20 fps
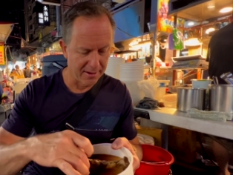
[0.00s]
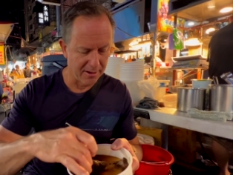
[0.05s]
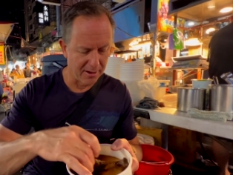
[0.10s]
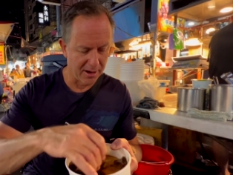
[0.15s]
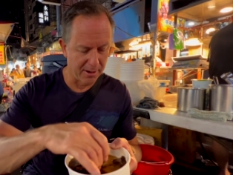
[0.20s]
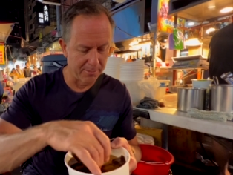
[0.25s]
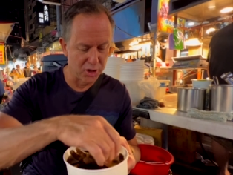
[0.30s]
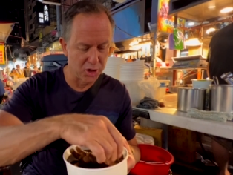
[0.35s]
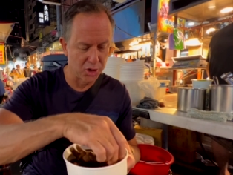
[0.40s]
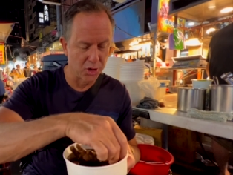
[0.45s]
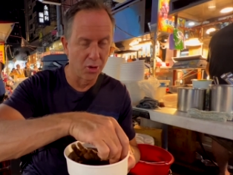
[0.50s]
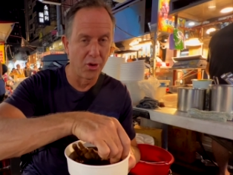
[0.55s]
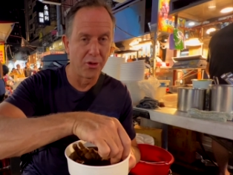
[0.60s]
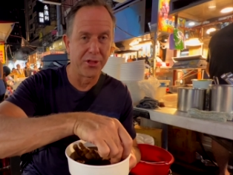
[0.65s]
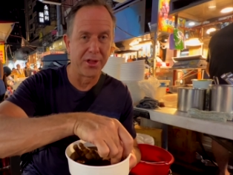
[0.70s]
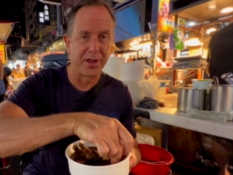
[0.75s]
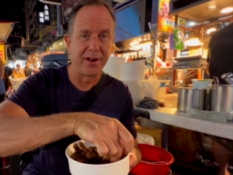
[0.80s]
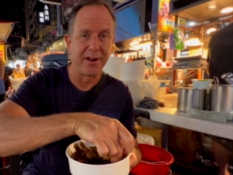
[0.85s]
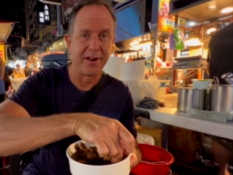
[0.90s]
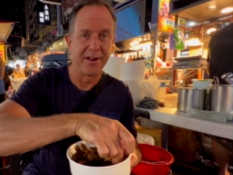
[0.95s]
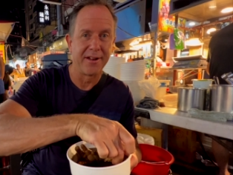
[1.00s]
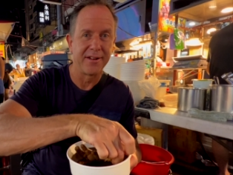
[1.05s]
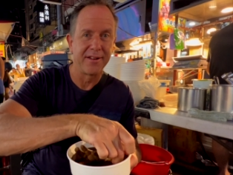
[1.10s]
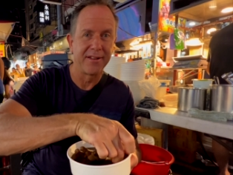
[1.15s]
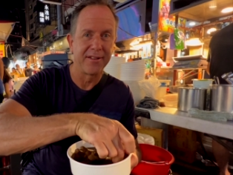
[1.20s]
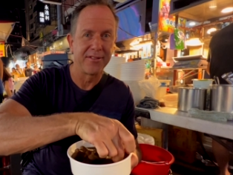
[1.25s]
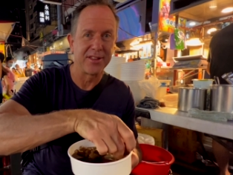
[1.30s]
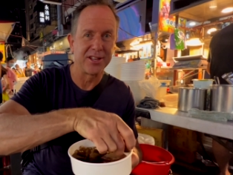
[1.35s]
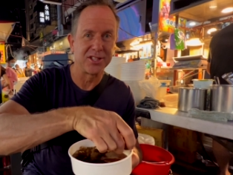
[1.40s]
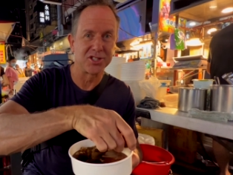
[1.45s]
I'm sure that
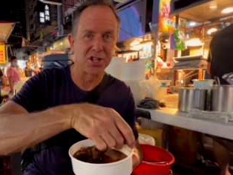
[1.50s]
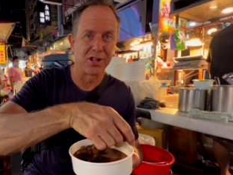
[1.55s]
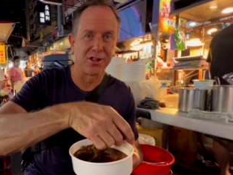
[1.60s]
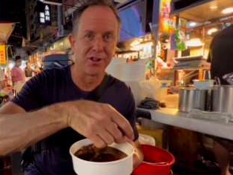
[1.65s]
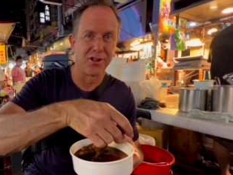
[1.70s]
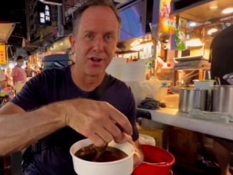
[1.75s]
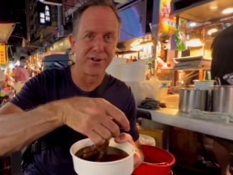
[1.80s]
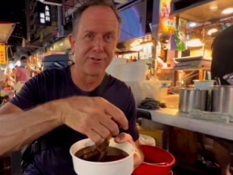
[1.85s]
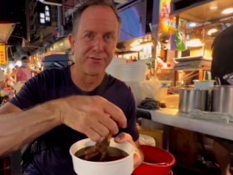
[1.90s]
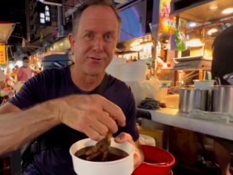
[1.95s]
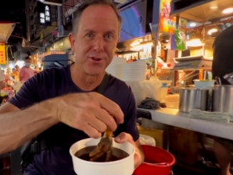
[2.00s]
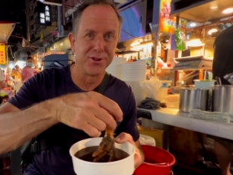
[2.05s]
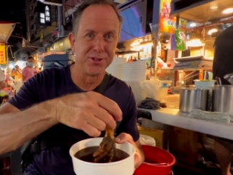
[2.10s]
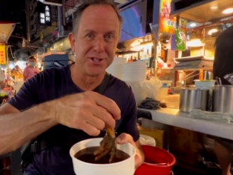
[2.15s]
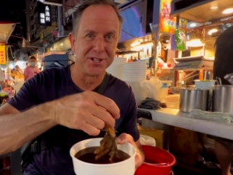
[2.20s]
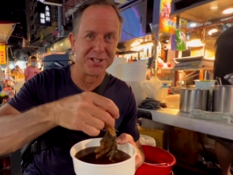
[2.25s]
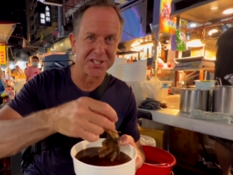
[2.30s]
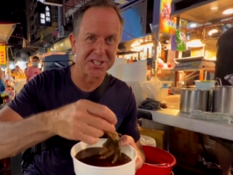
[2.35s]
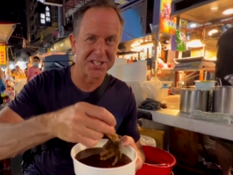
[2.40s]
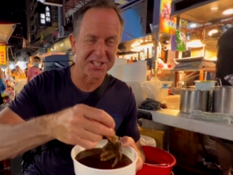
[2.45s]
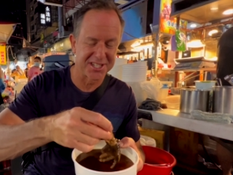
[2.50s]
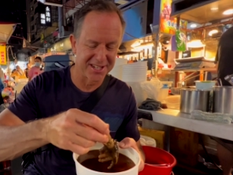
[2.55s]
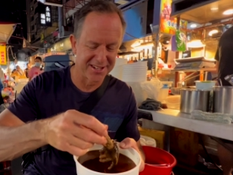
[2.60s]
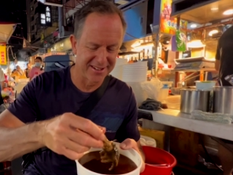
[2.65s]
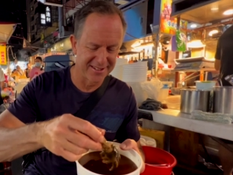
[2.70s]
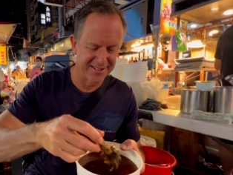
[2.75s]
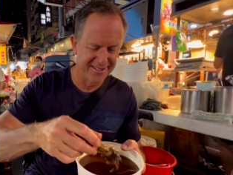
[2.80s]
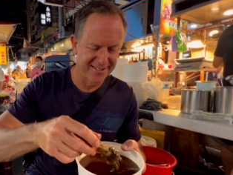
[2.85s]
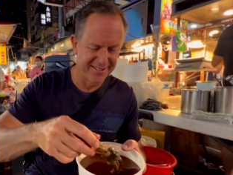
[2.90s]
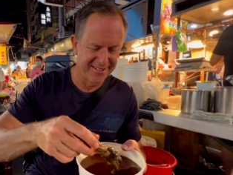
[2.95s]
there's a lot of goodness
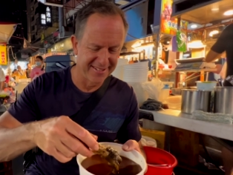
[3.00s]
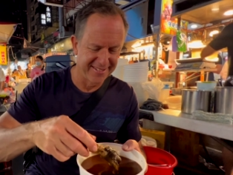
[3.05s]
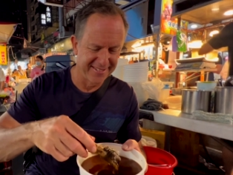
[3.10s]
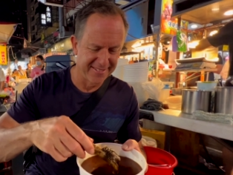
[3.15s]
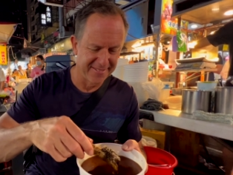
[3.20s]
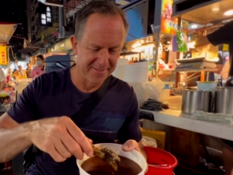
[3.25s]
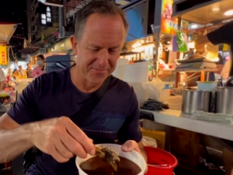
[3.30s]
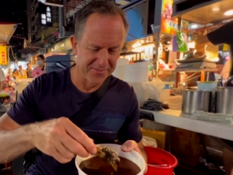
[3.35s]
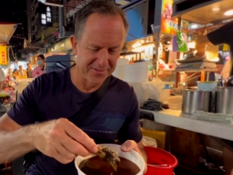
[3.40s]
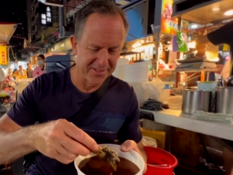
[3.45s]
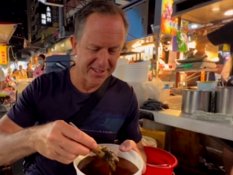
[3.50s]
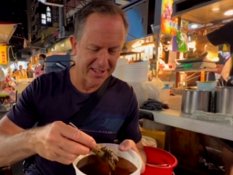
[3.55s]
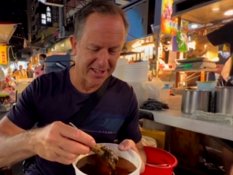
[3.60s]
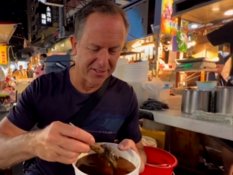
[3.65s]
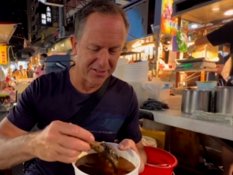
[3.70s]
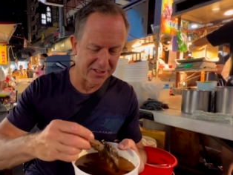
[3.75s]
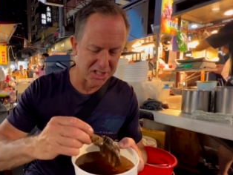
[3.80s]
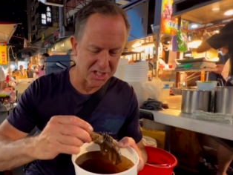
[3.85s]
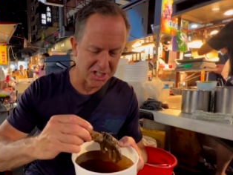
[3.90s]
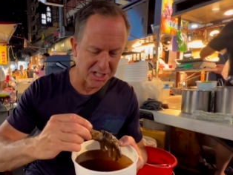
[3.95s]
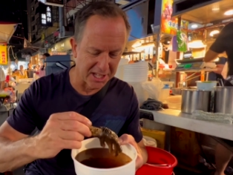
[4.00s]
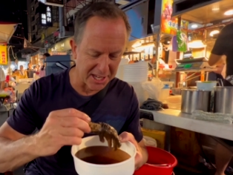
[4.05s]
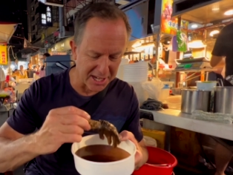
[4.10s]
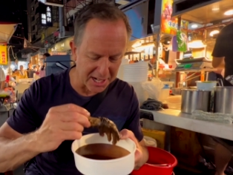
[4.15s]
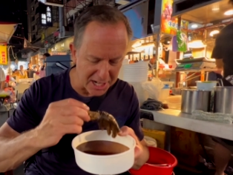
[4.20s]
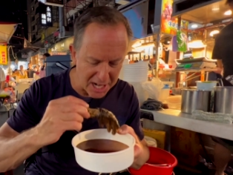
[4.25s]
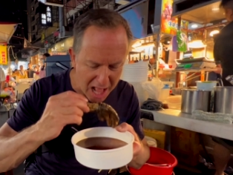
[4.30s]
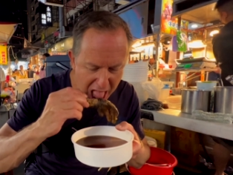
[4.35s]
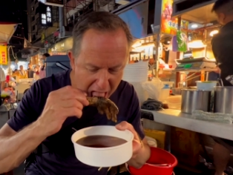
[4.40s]
in this leg.